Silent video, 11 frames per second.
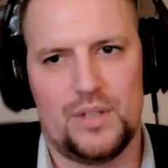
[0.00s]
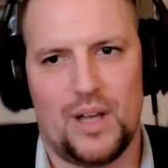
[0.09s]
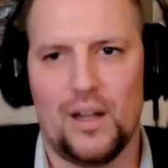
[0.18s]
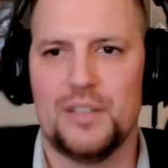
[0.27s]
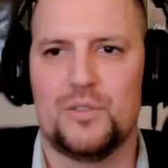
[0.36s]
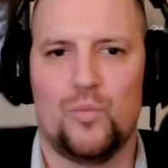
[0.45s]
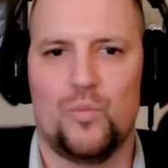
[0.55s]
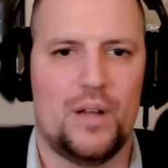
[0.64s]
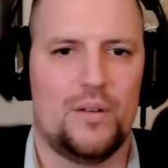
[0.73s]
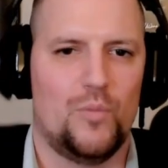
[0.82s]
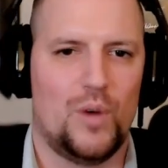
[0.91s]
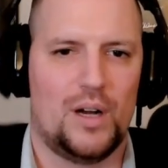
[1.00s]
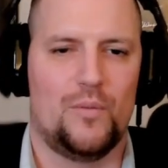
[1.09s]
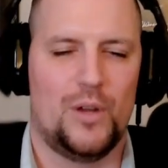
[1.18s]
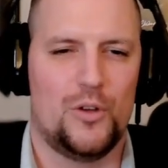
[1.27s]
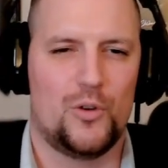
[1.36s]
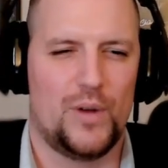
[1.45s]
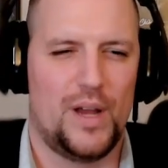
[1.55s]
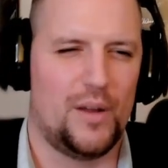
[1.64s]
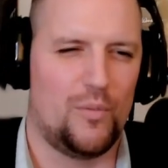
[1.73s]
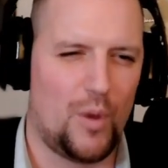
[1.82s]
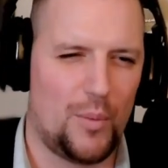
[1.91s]
tell us what what what you
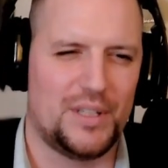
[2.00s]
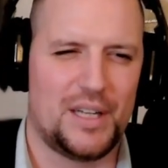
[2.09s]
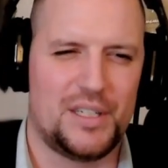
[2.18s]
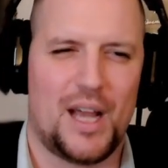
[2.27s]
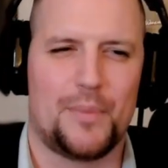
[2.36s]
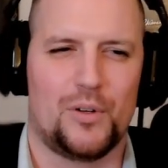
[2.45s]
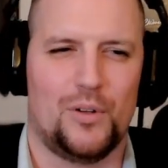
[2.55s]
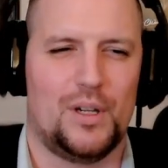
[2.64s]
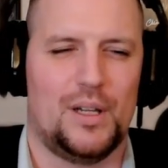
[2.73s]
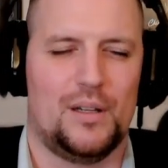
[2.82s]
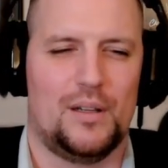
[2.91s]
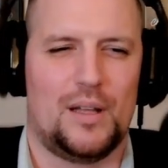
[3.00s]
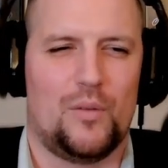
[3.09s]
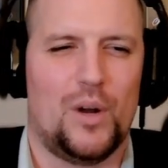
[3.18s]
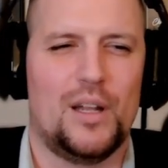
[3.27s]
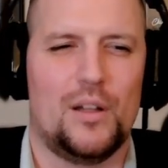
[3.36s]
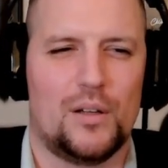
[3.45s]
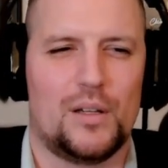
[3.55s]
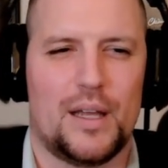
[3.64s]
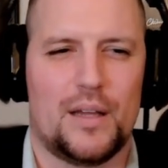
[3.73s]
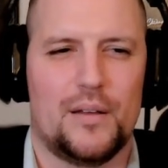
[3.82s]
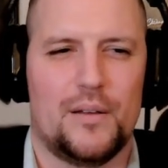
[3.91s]
created. What was that chapter look like? What does it look
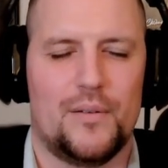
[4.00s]
like?